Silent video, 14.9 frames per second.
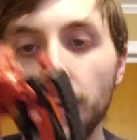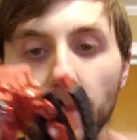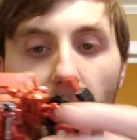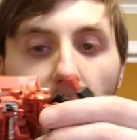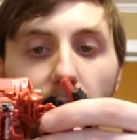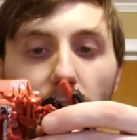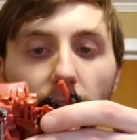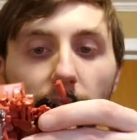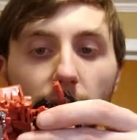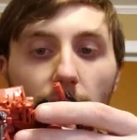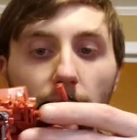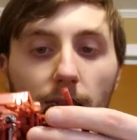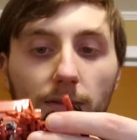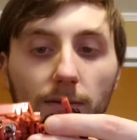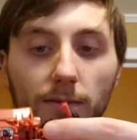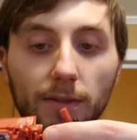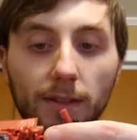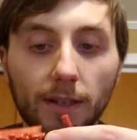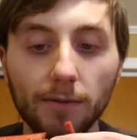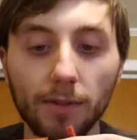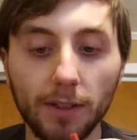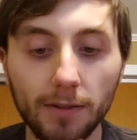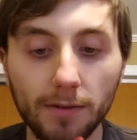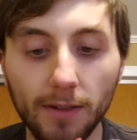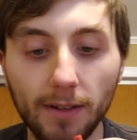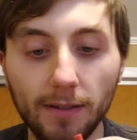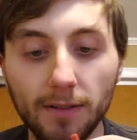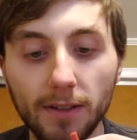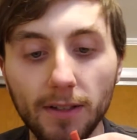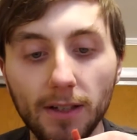travesty, well, not really
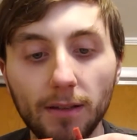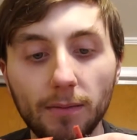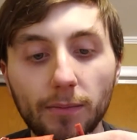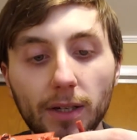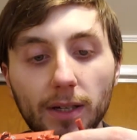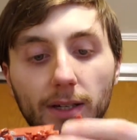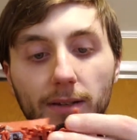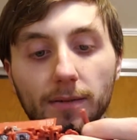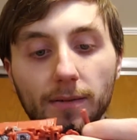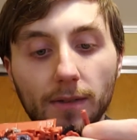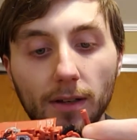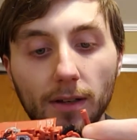travesty, the biggest